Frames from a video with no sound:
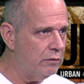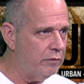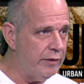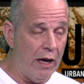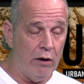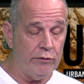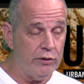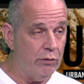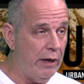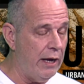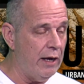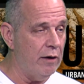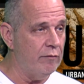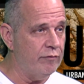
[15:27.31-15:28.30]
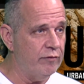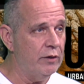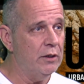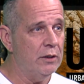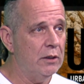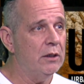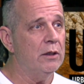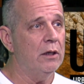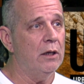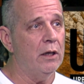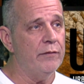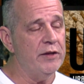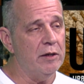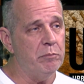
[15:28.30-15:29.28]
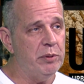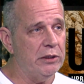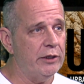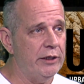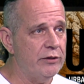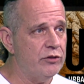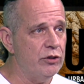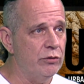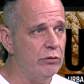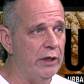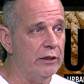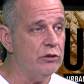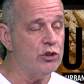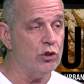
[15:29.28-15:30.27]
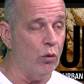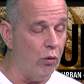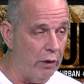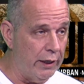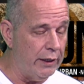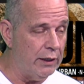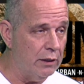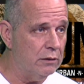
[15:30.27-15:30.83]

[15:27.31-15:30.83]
Now you have the ability to enjoy